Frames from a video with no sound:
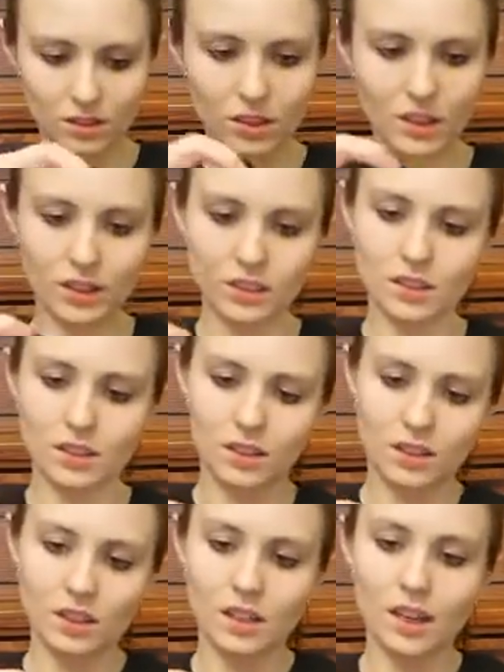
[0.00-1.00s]
Alright,
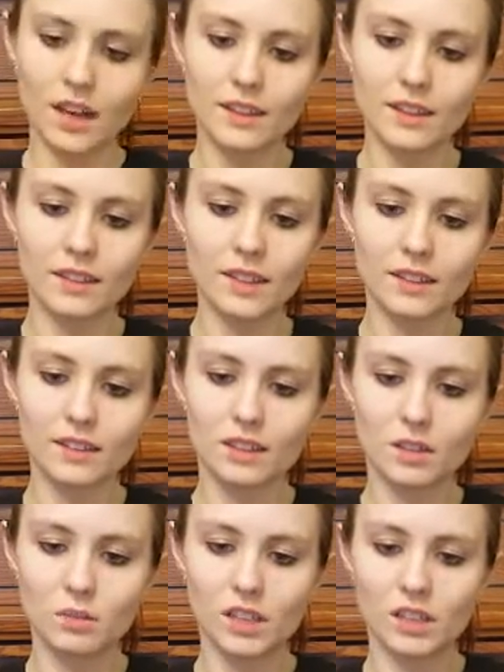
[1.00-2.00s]
I think that's
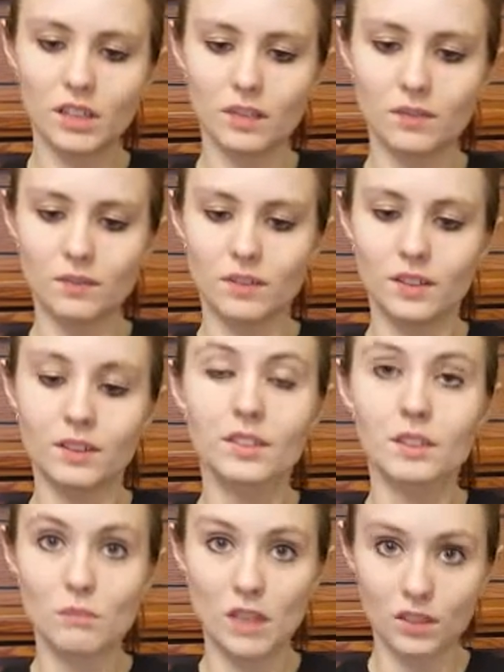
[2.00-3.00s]
going to be enough
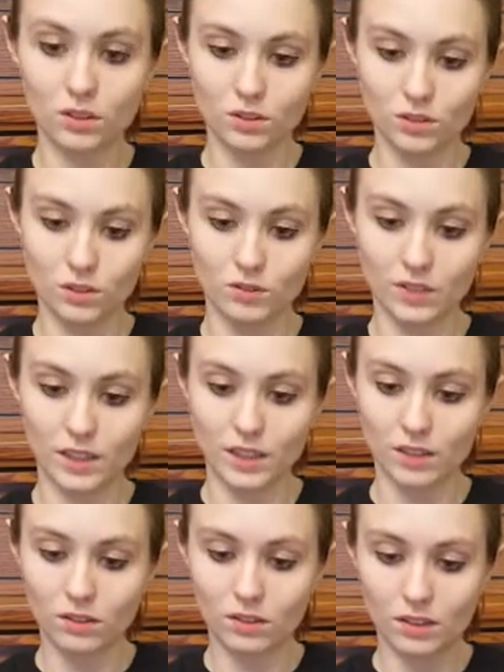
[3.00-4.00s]
Dementors for
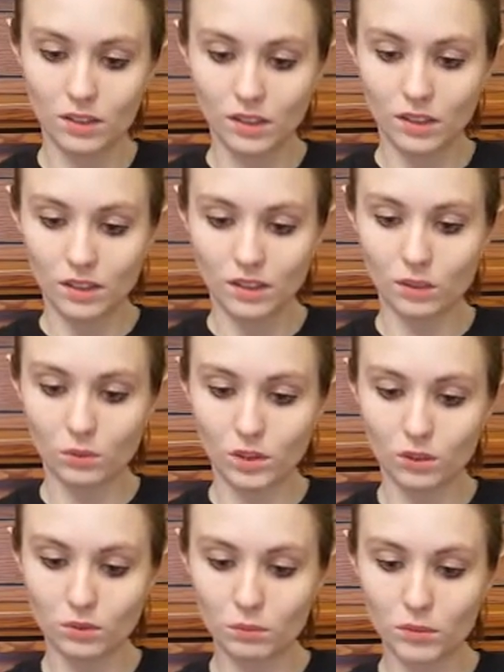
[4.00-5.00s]
now. The
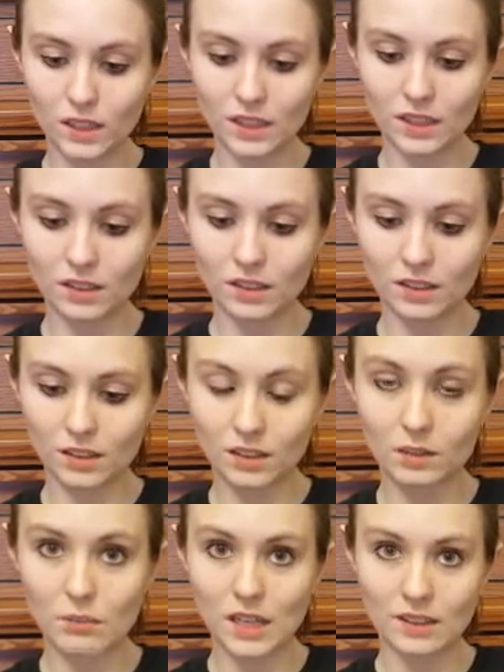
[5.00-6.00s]
wheel will be
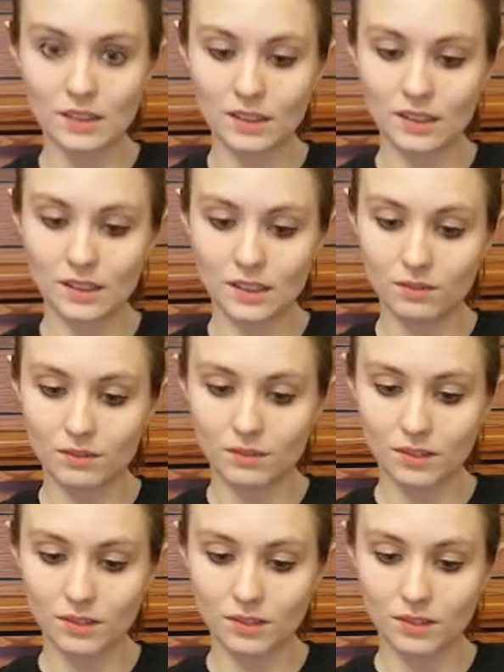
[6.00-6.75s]
demented enough.